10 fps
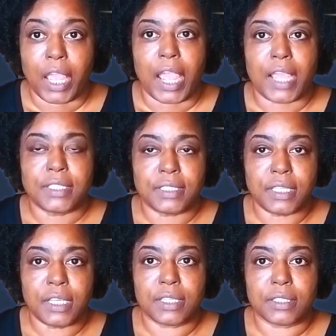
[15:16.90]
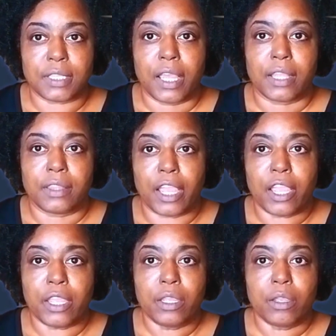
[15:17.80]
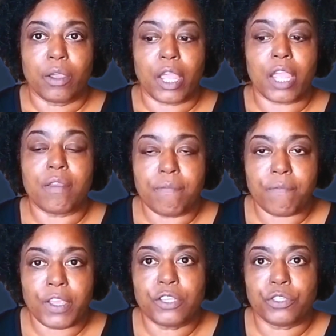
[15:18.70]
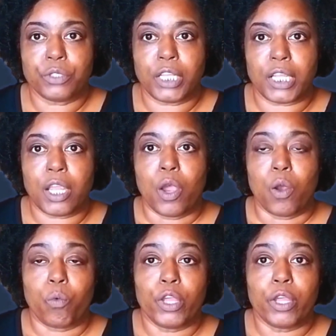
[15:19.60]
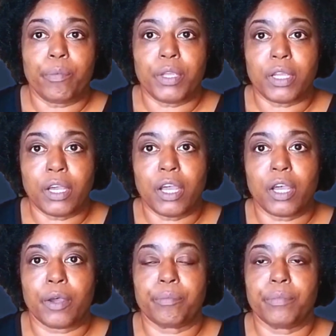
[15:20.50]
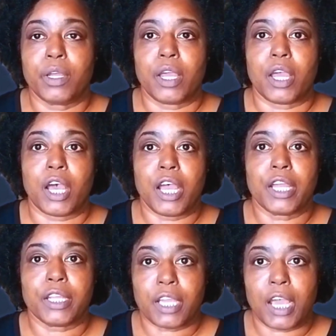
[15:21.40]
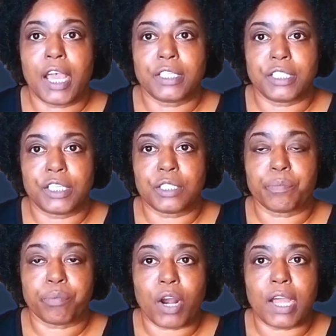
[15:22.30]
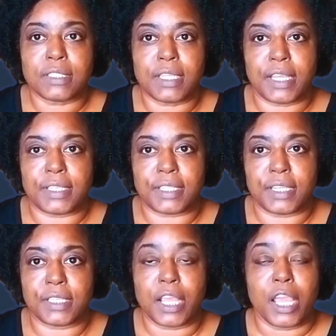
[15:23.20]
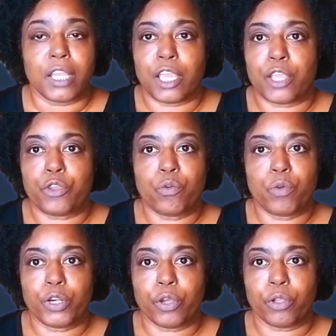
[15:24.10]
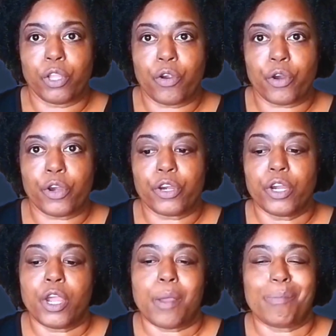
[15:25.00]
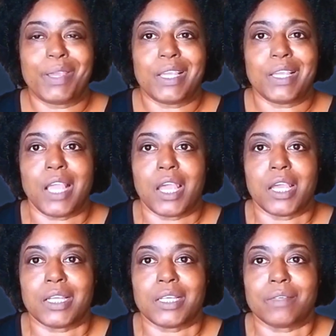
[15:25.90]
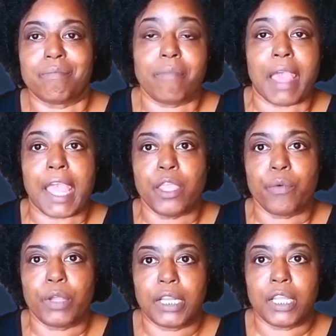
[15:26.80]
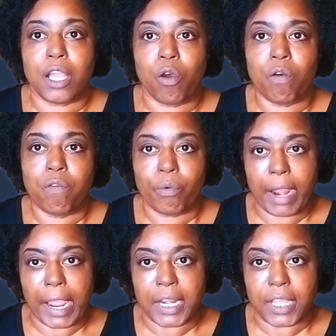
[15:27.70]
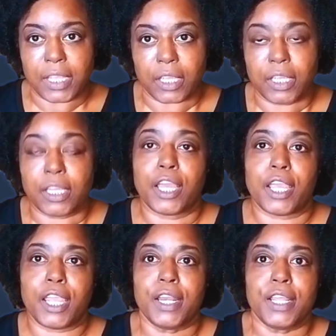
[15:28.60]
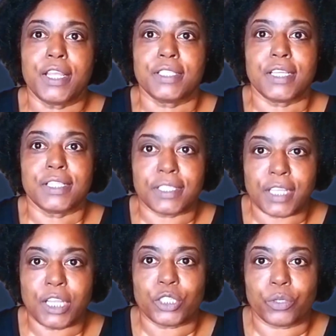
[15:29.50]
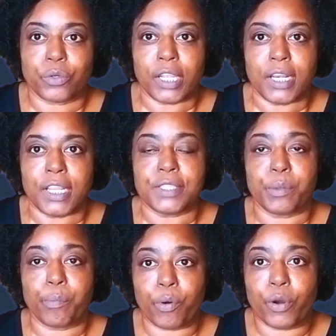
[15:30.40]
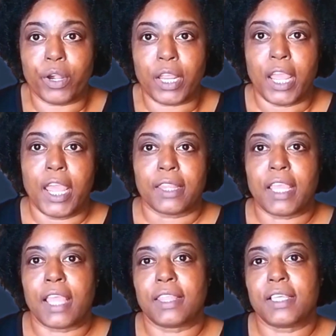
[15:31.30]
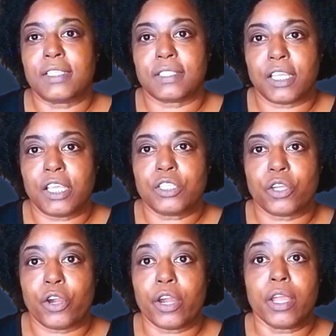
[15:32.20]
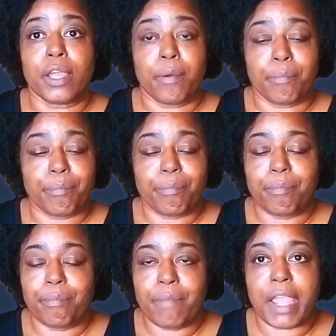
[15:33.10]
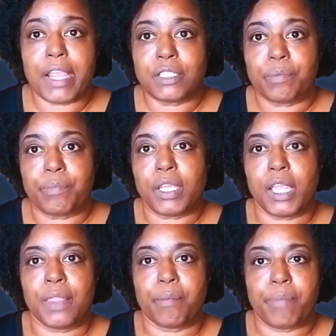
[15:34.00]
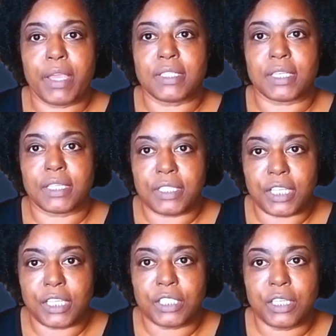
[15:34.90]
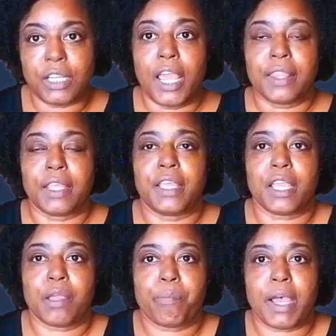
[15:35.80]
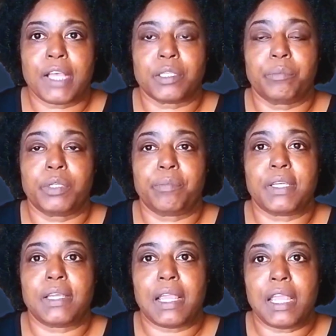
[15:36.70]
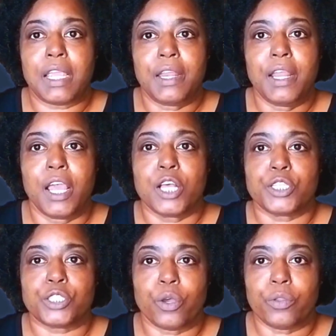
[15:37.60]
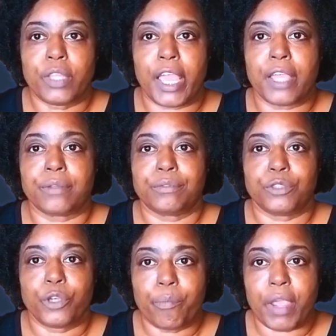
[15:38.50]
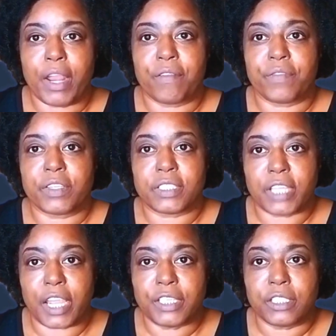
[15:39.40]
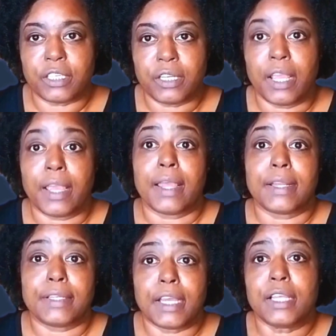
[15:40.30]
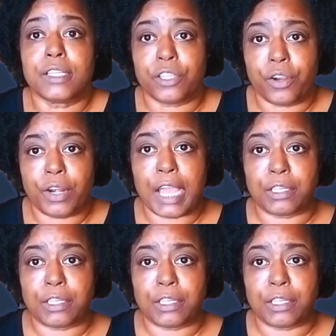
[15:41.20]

And since they eventually will become unconscious processes that you will no longer be manually overriding, it is essential, it is important that these things are made to be in the best condition that they could possibly be in, so that your manifestation does turn out